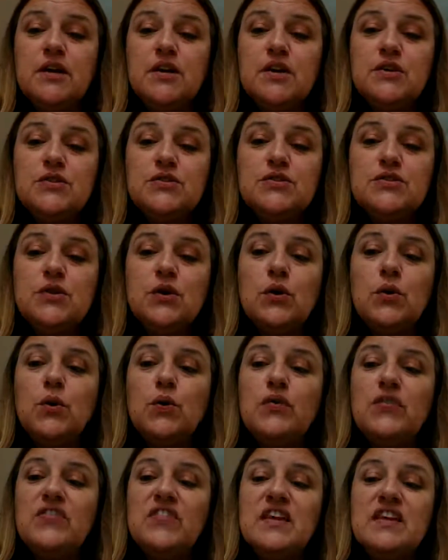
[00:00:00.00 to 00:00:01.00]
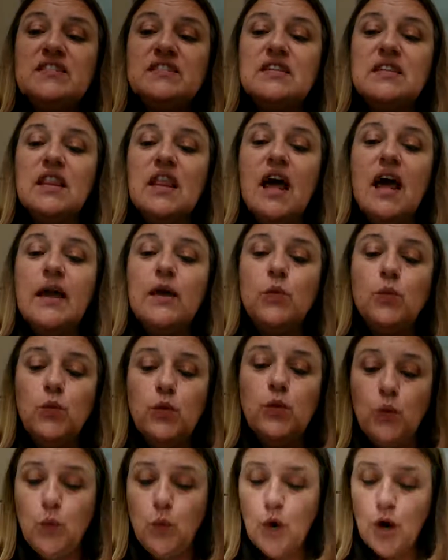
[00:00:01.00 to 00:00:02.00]
So this light
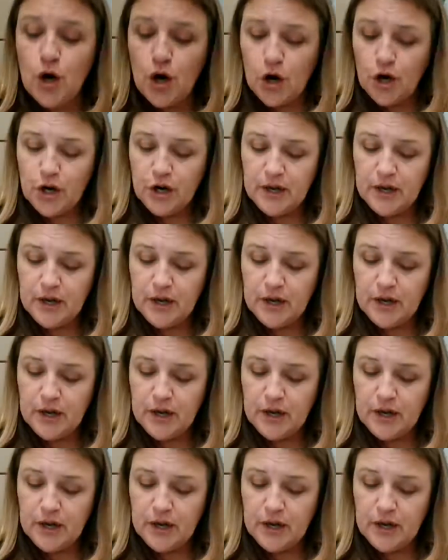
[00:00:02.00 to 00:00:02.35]
will work